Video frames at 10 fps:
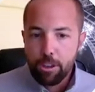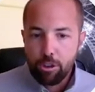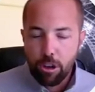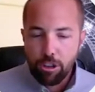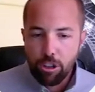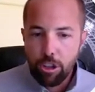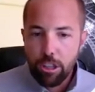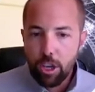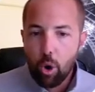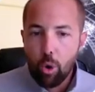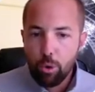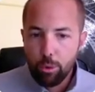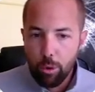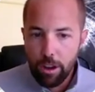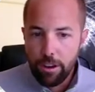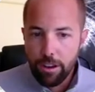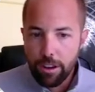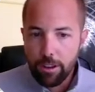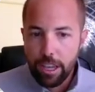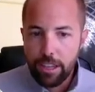So I'll show you the old one.
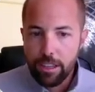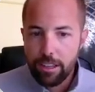Okay,